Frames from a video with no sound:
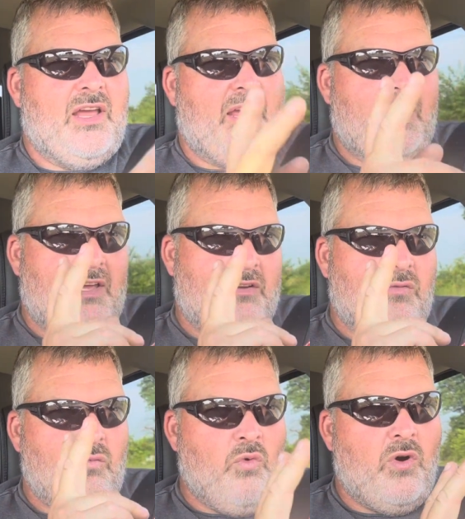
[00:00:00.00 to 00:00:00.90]
and
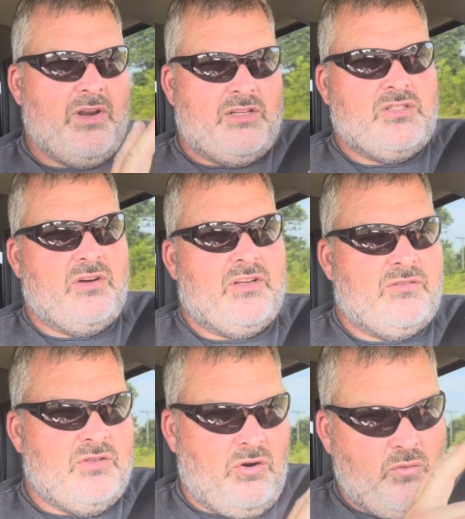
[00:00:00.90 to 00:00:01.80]
1 in circuit.
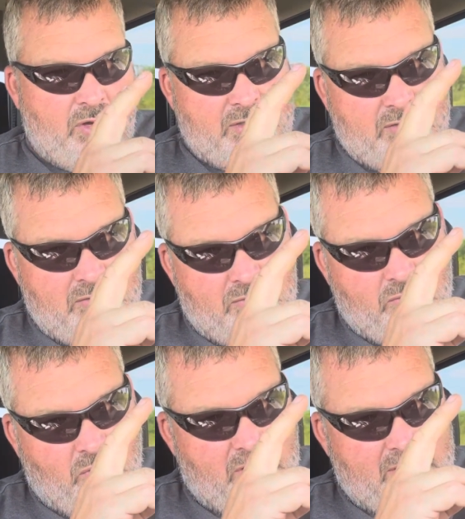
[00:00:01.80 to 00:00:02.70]

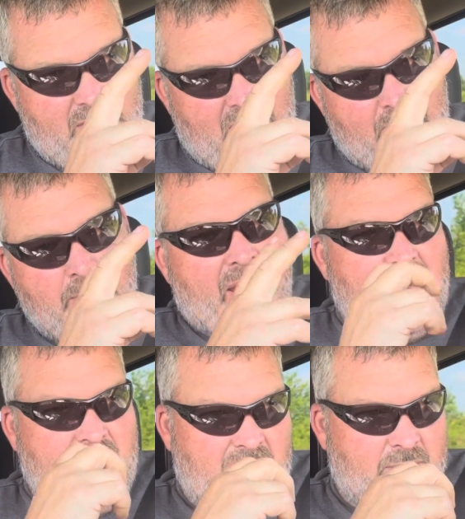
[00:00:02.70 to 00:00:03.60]
One
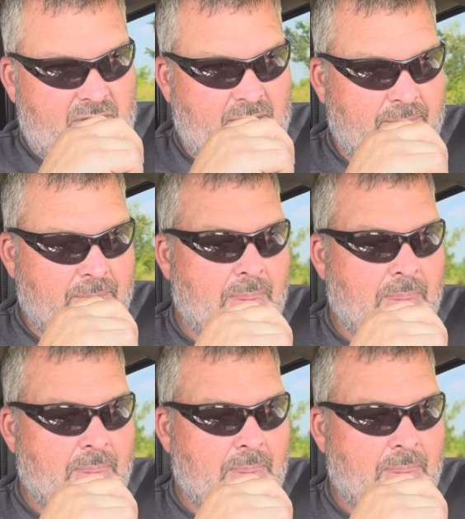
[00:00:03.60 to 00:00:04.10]
main coming in.